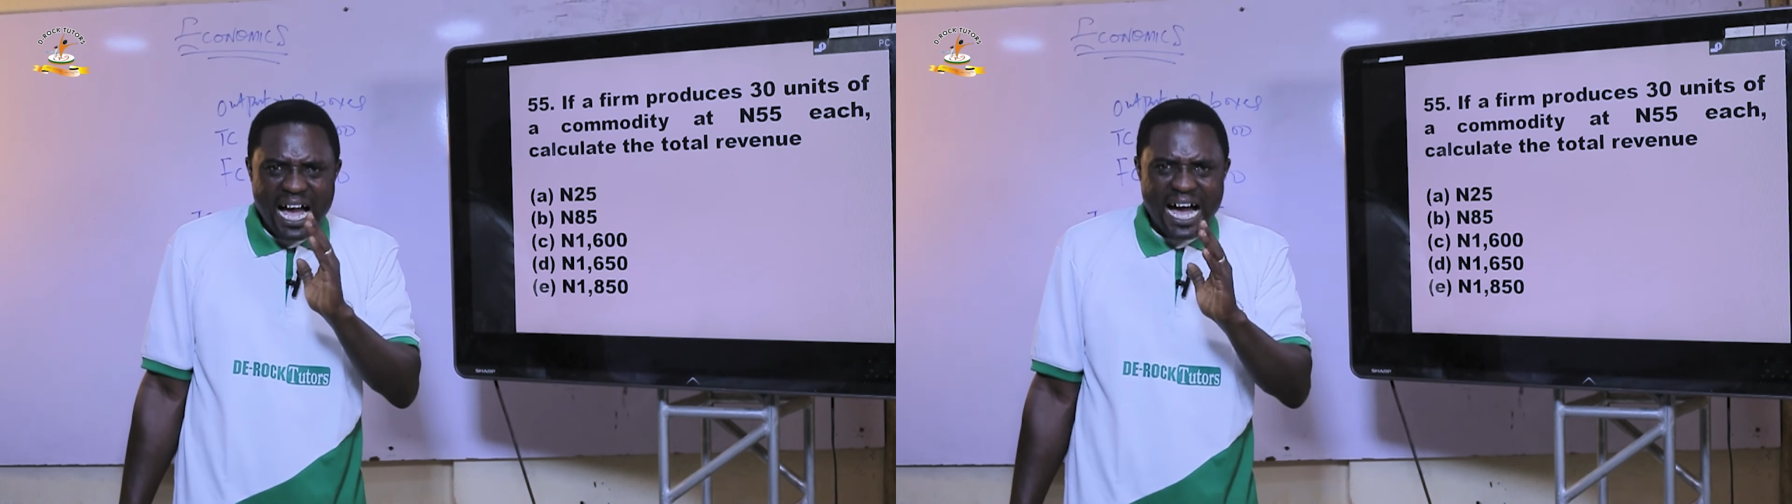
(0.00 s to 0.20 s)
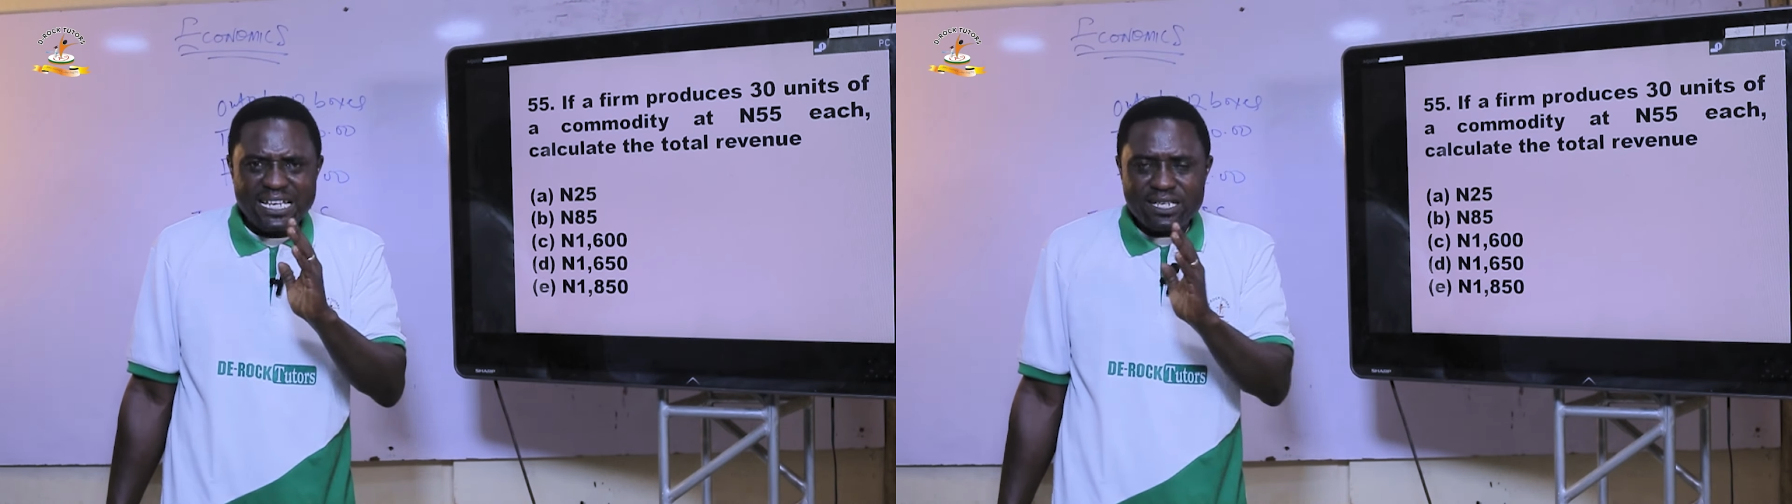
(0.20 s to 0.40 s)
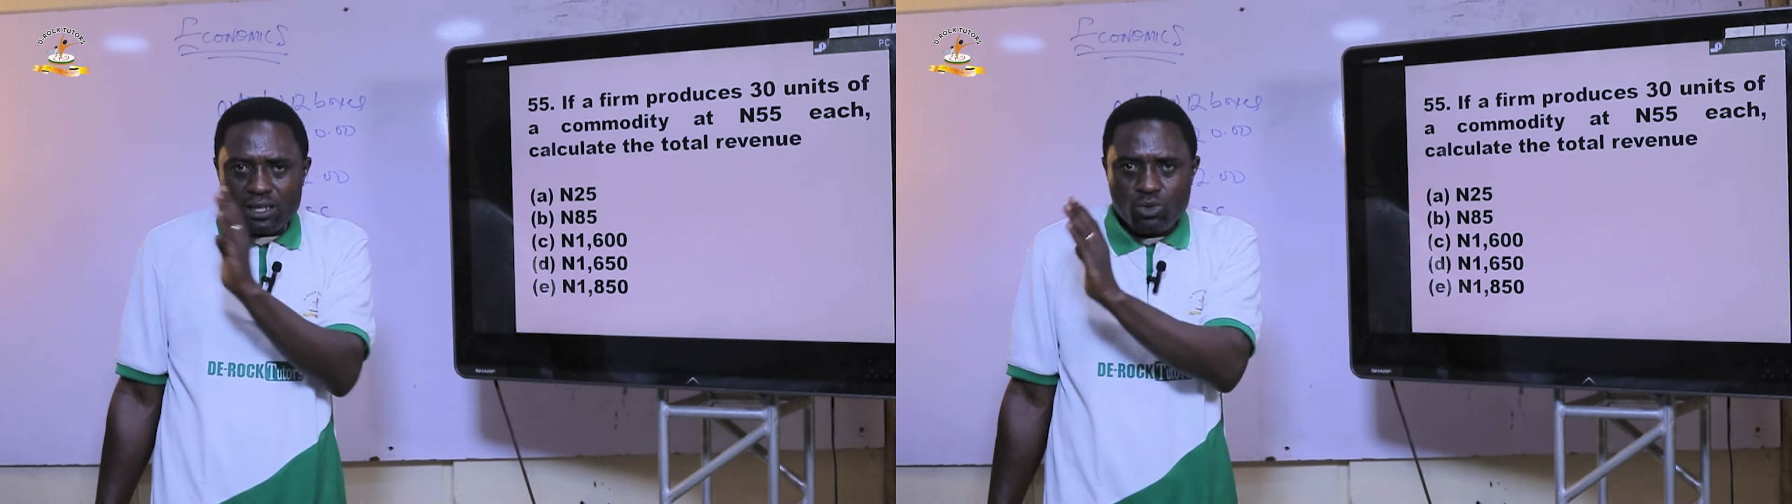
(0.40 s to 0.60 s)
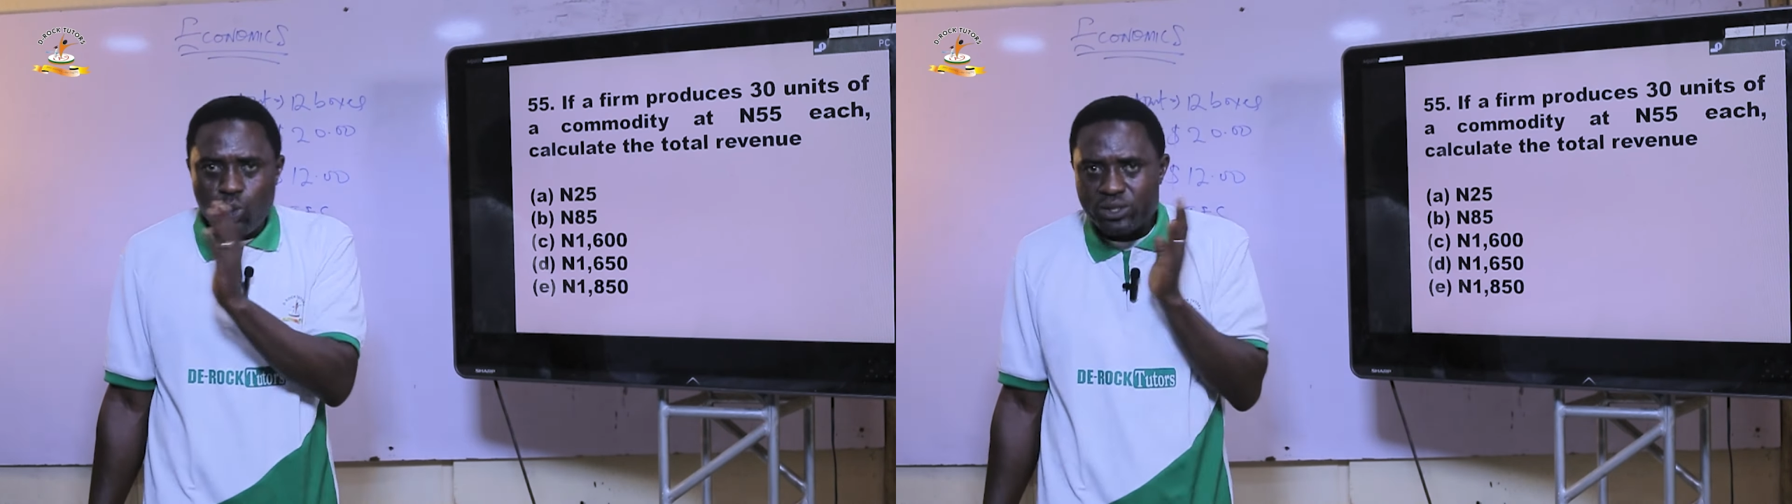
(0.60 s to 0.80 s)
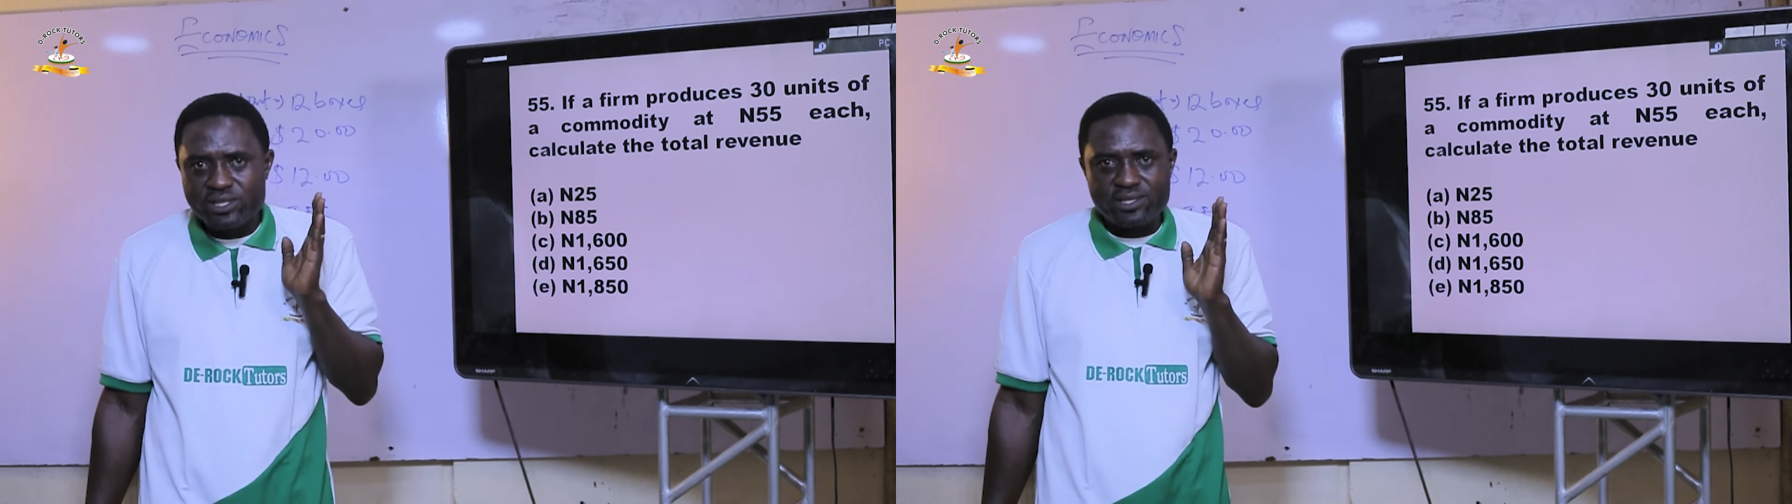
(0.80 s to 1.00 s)
and
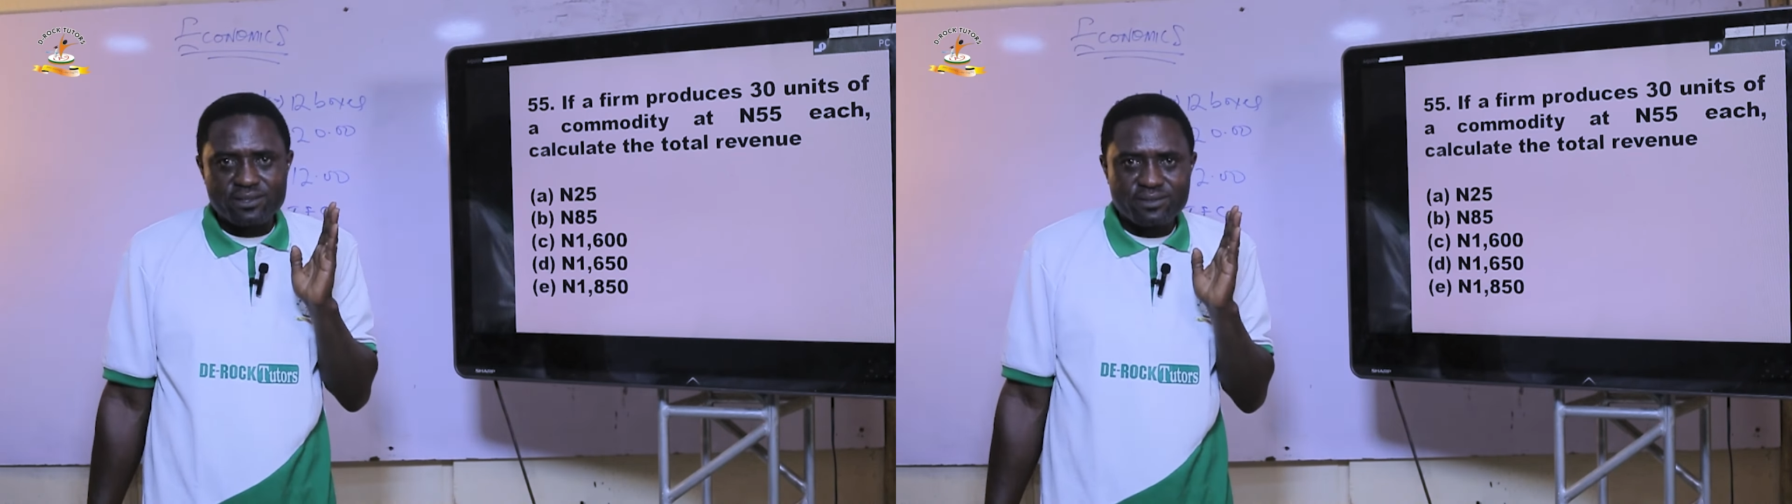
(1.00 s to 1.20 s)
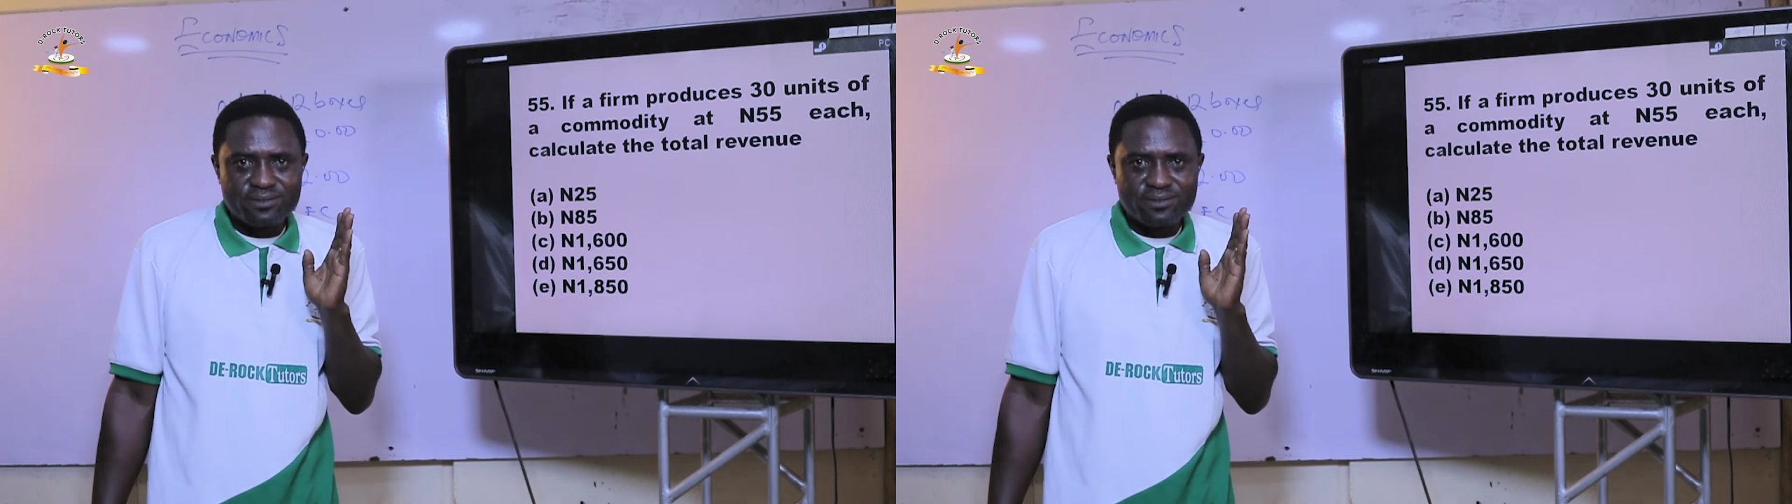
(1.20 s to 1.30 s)
quantity.